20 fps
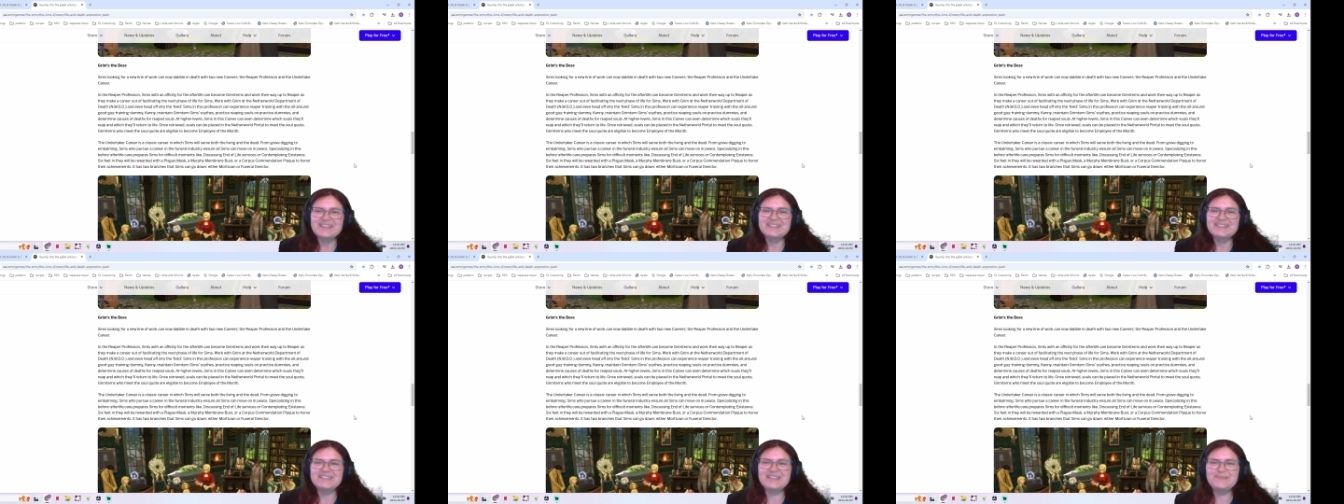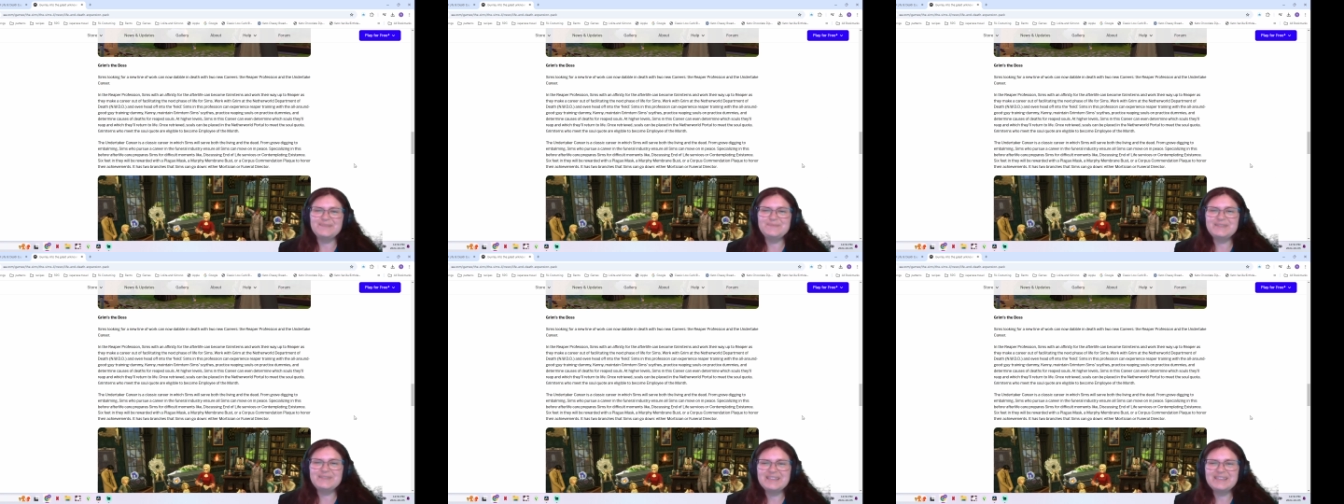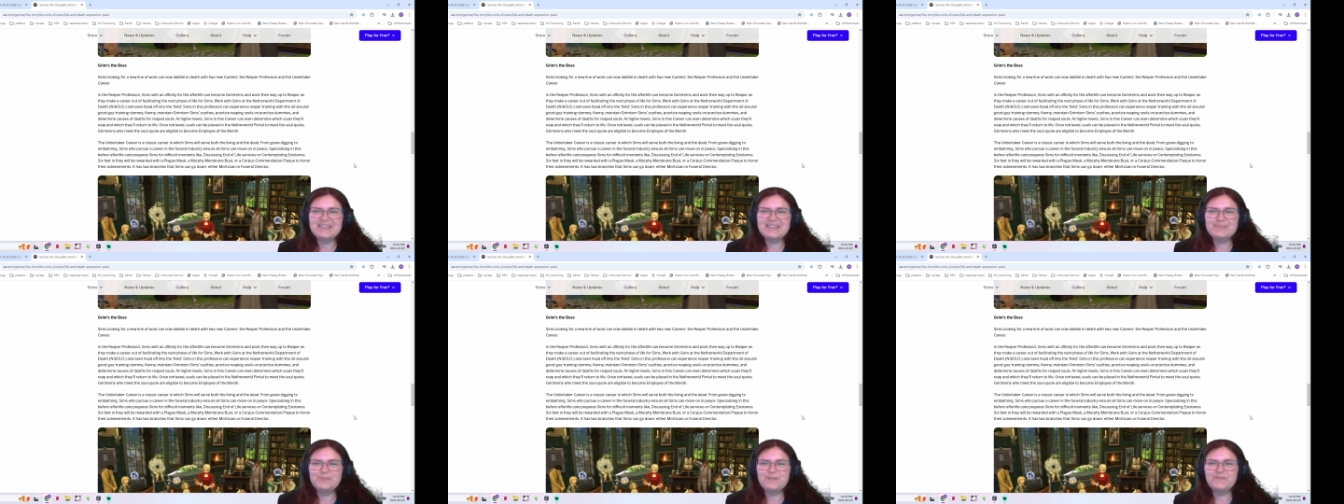Sims in
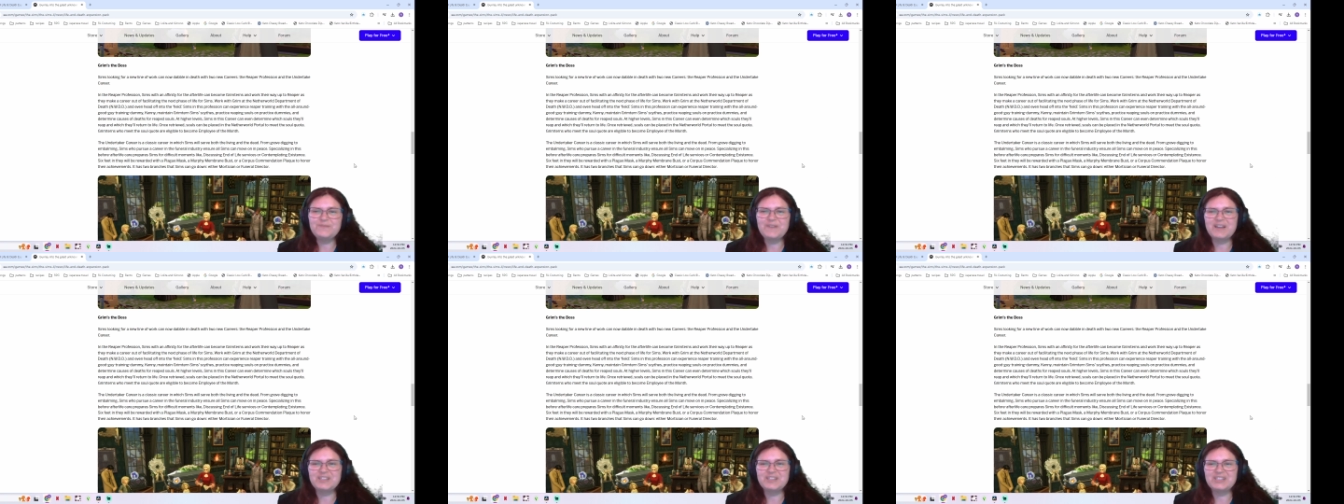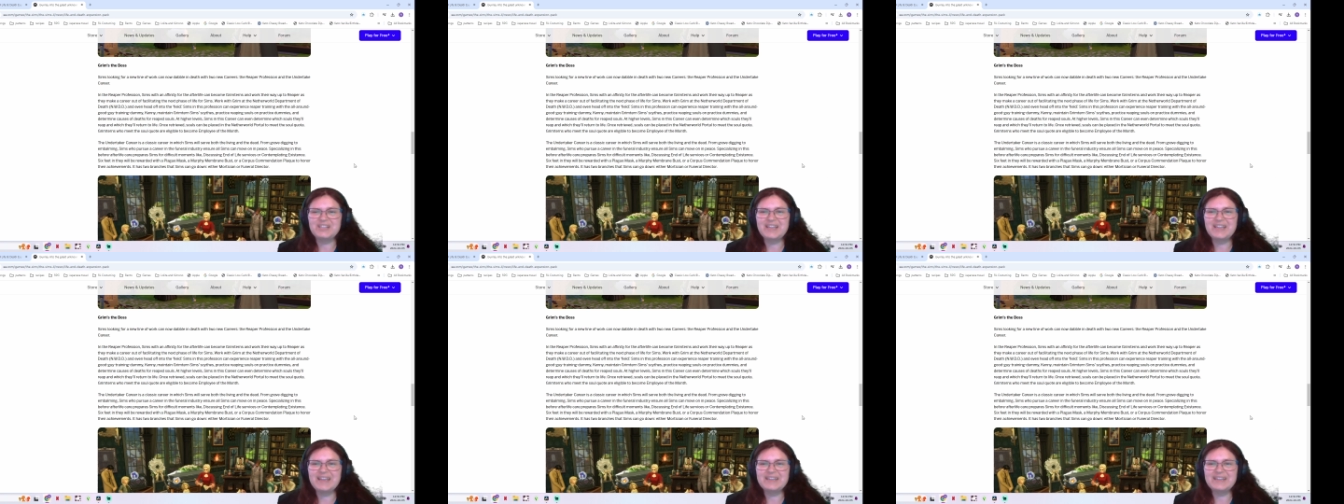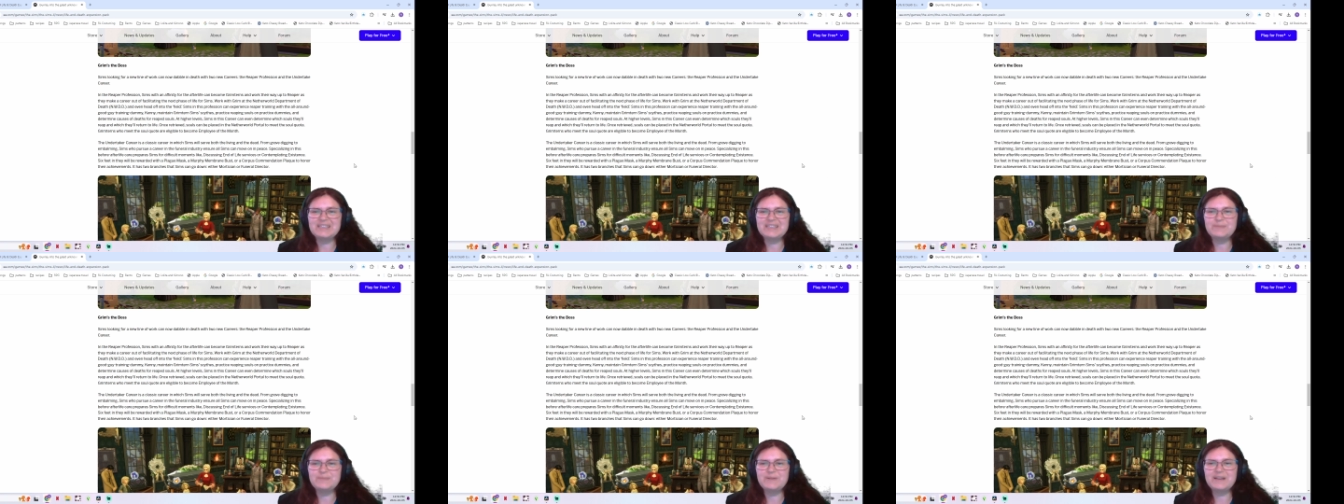this profession can
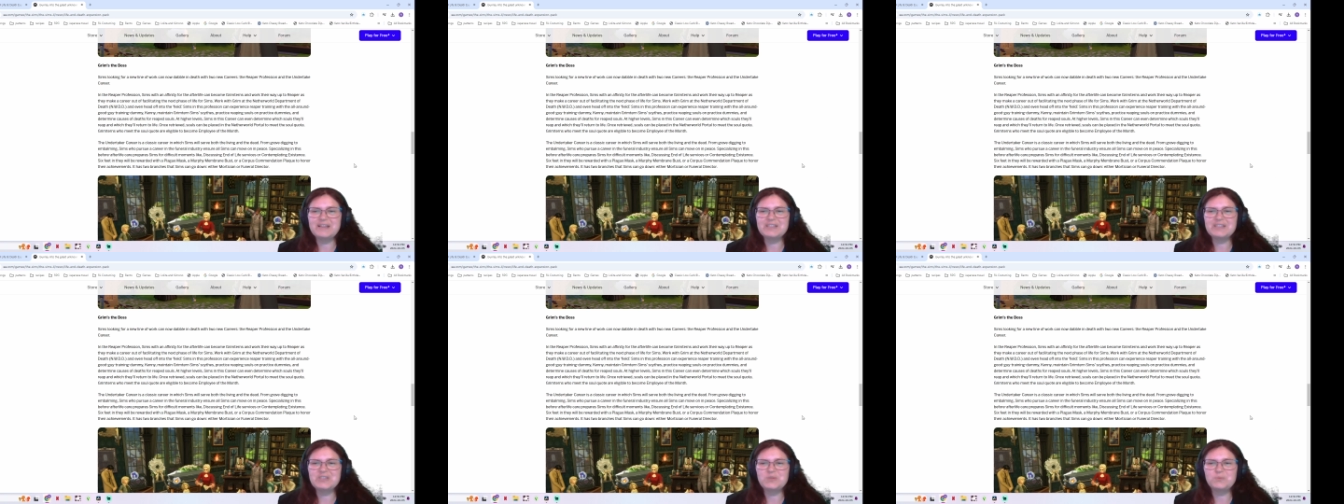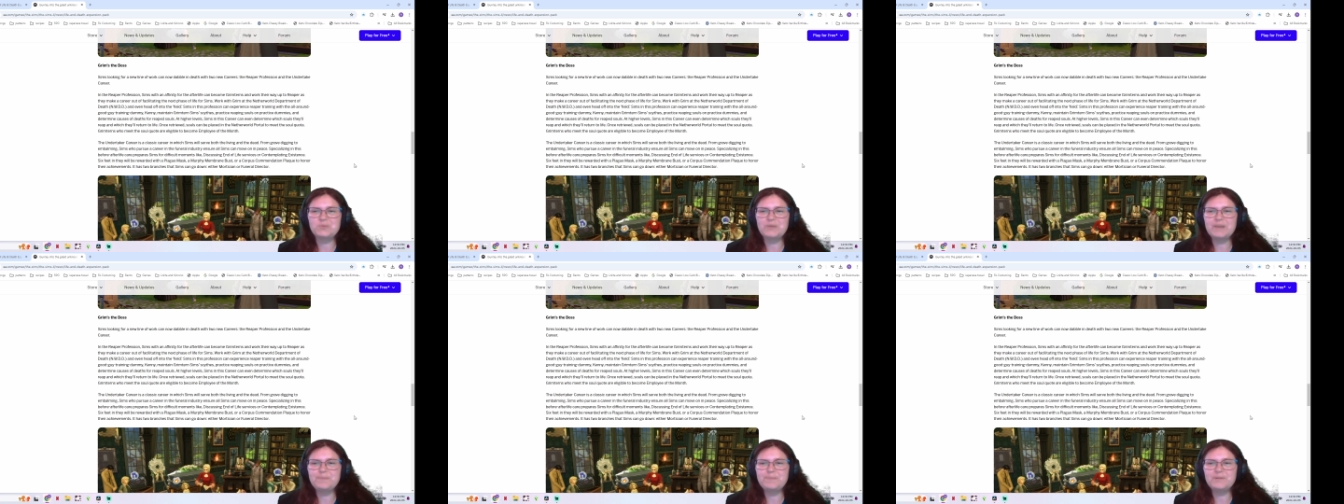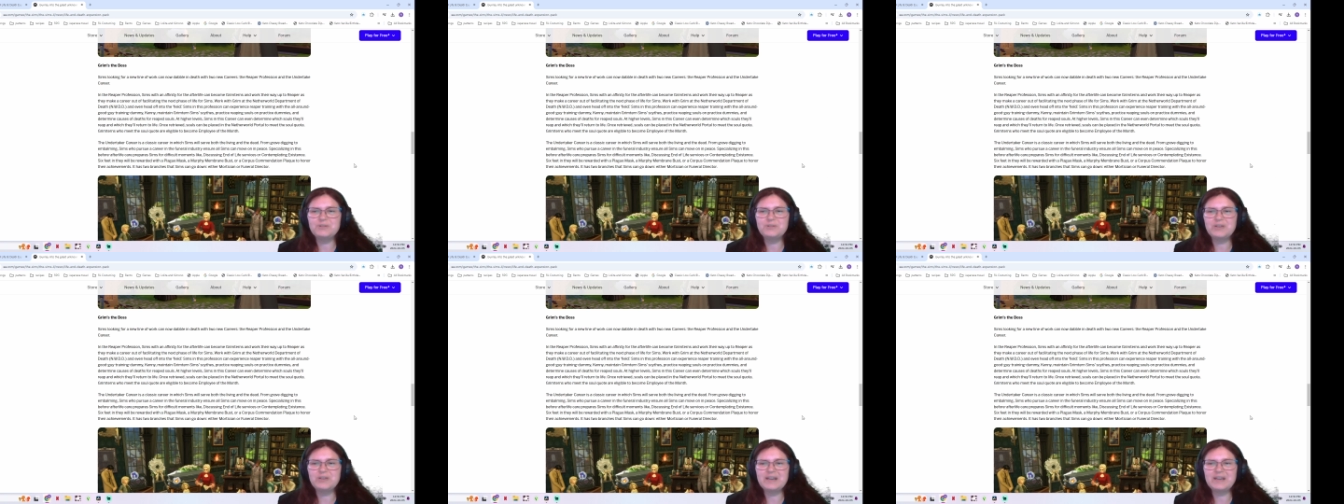experience
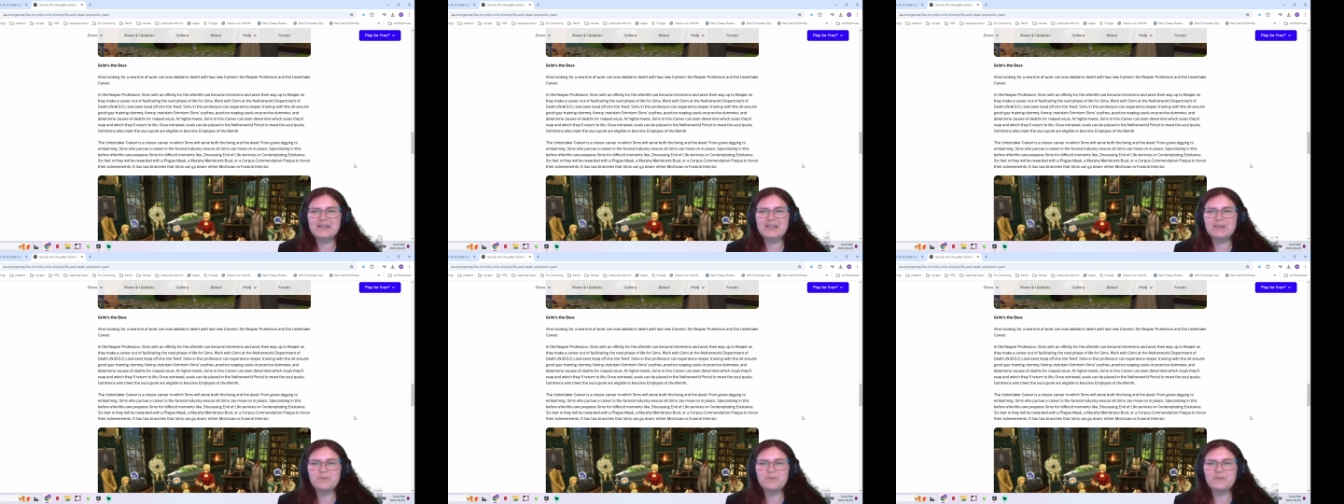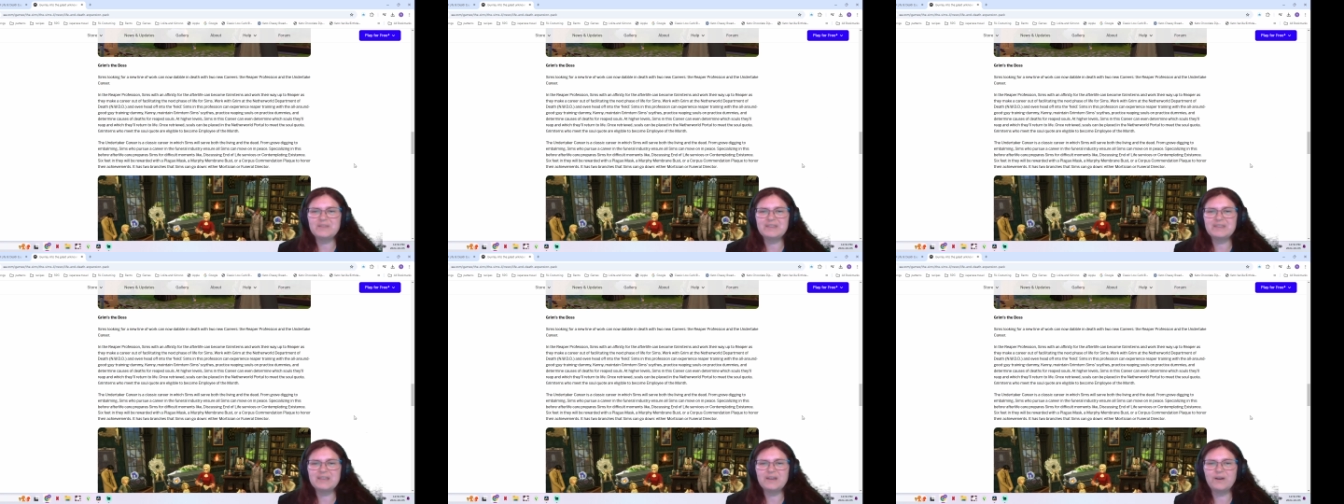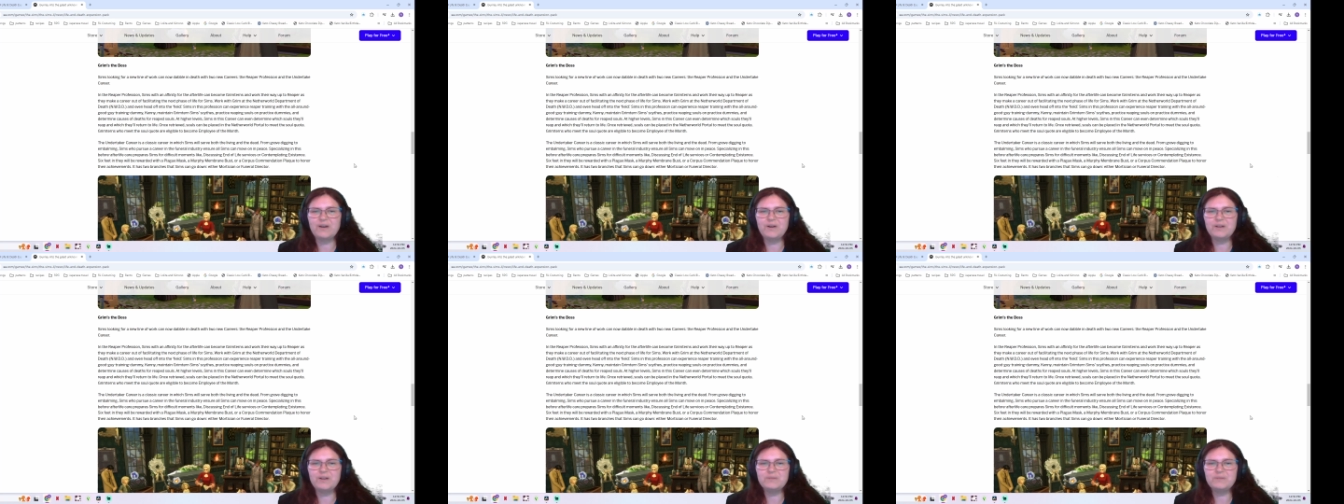Reaper training with the
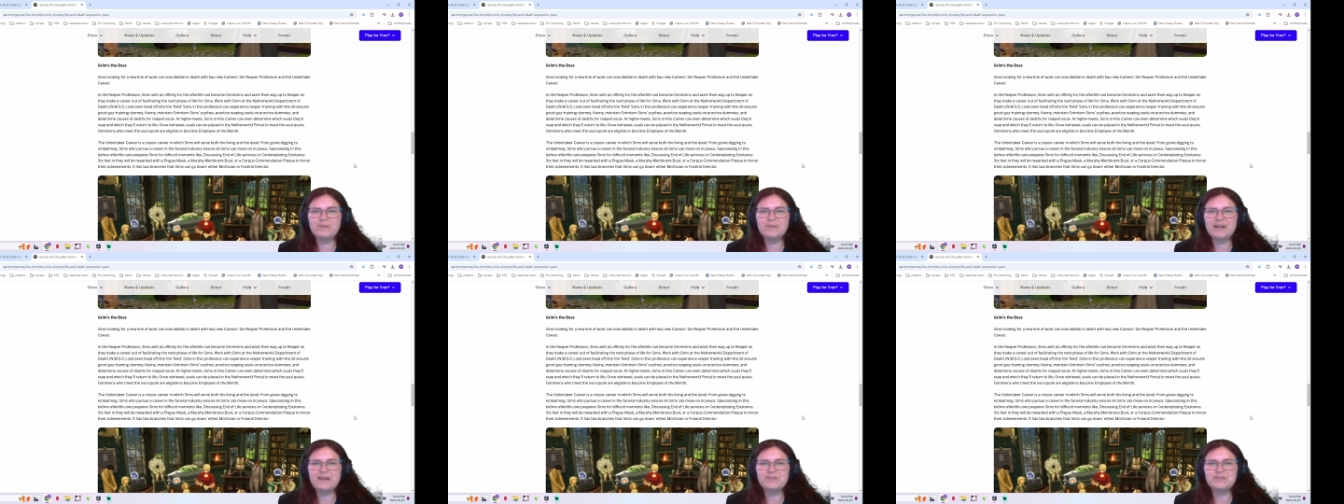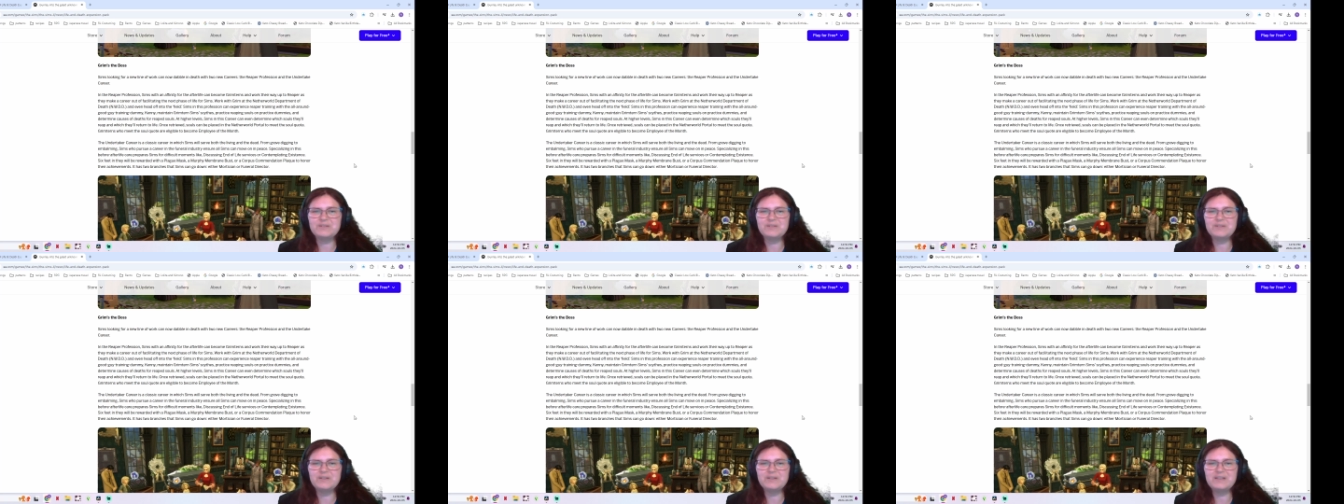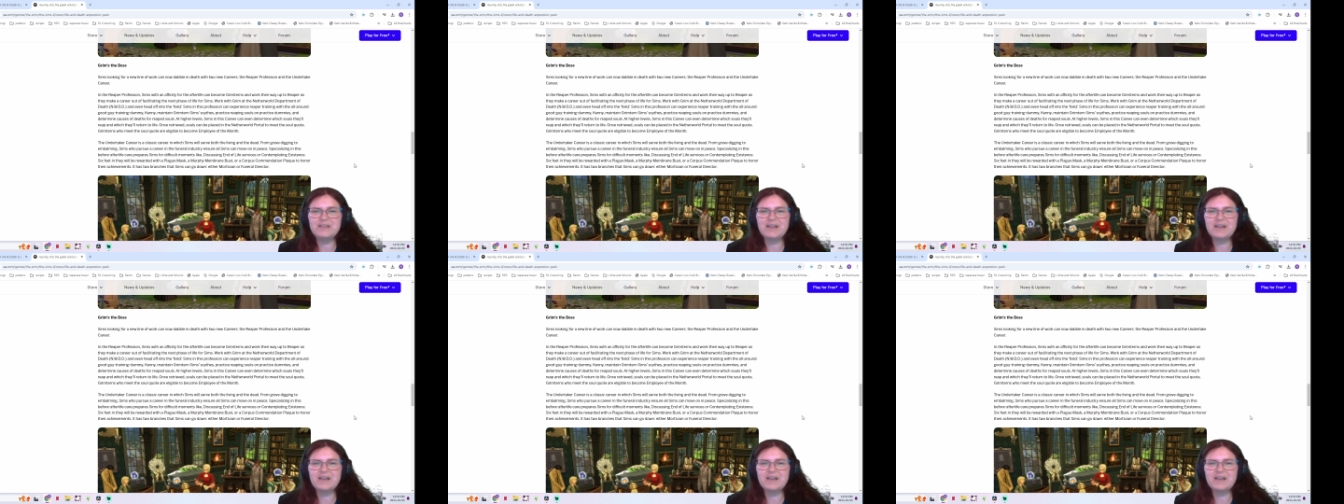all around good